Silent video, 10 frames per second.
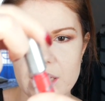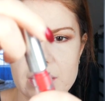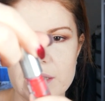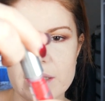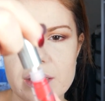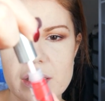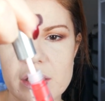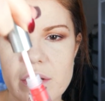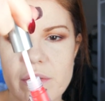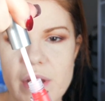And this
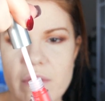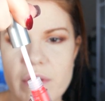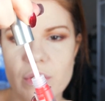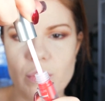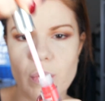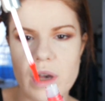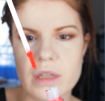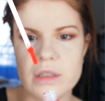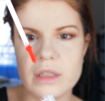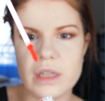is the velvet
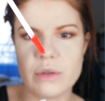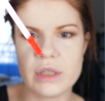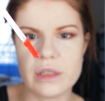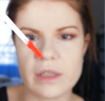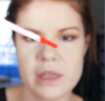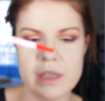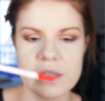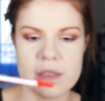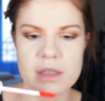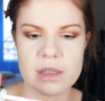one. Here it
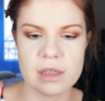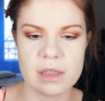is.